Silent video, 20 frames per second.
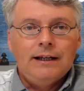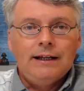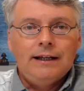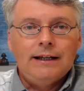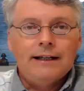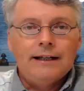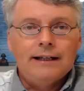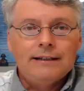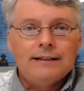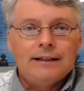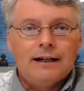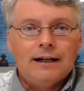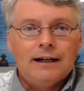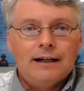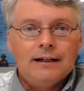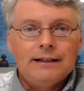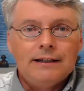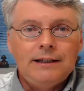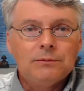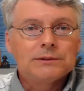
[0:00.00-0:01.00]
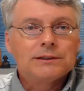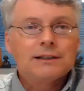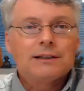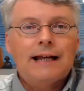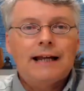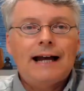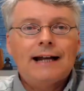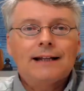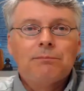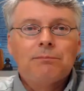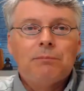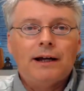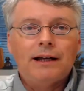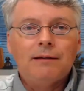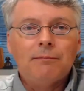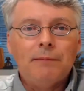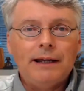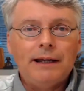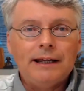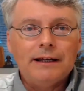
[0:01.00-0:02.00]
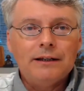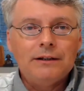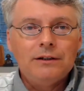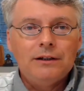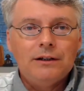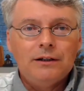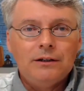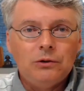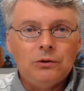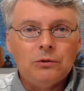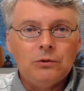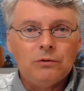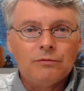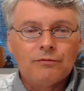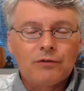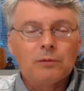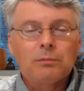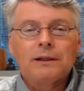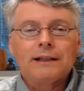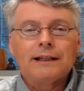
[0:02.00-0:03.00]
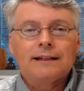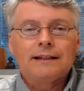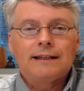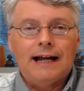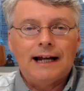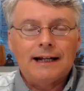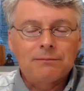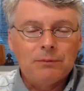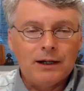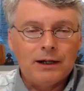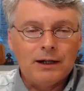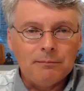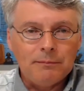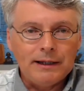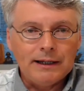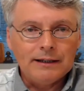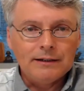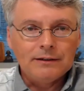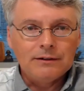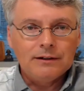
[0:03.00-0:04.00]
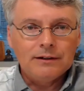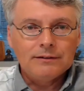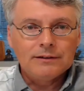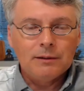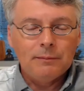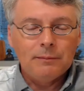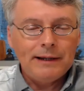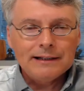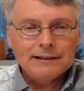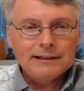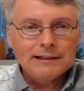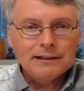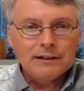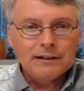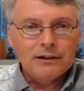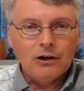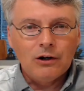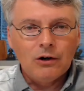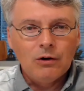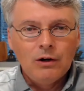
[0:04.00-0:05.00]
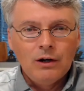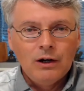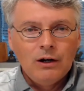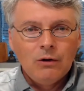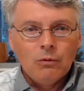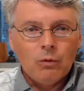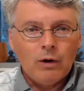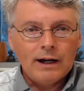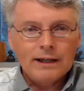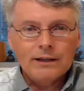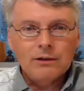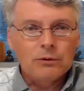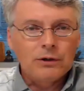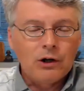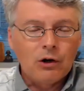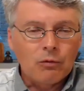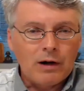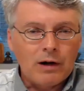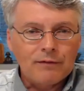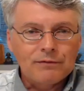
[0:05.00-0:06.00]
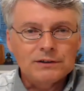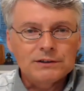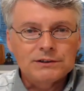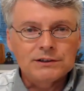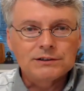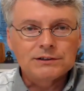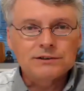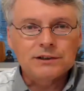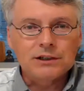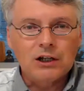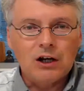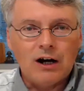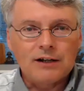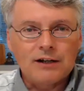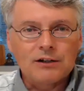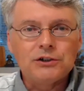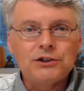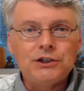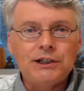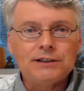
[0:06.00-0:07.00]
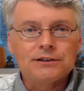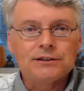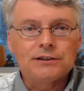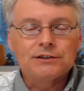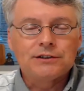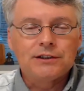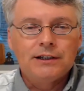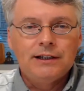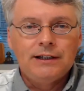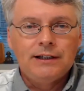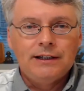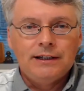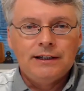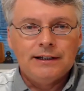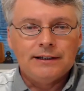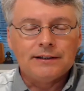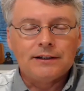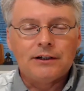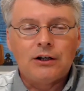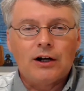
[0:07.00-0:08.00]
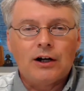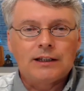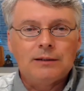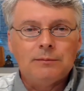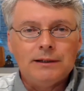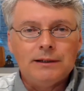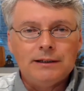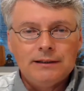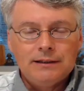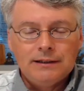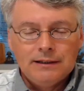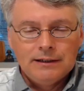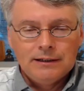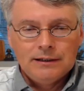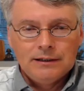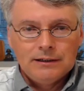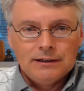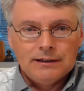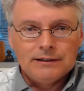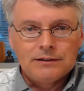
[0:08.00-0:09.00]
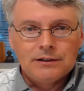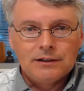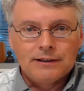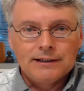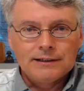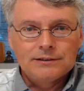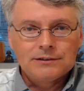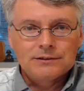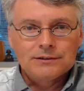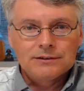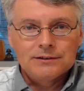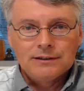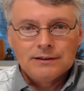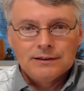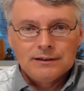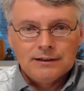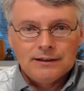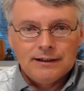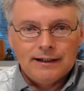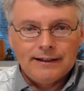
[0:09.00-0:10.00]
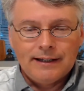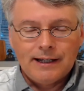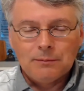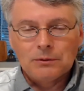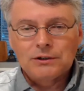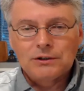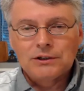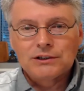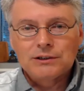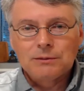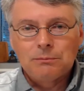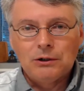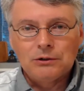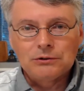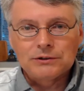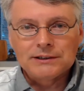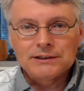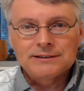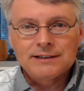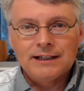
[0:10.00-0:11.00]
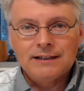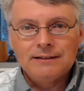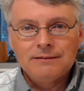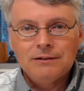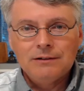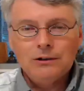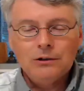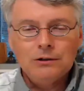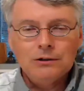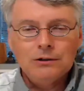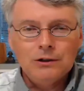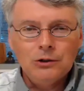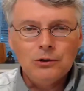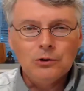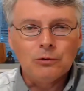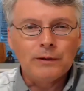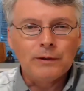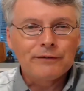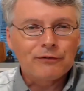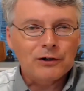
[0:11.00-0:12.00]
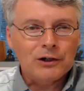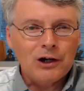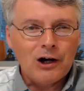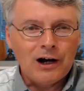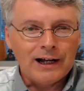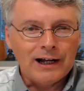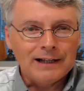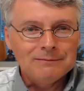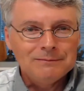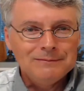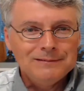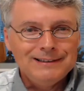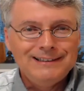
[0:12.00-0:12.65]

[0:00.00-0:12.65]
And he was verbally attacked by a man, demanding to know why there were no references to God or Jesus in the document. And to this, Hamilton supposedly said, "Oh, we forgot."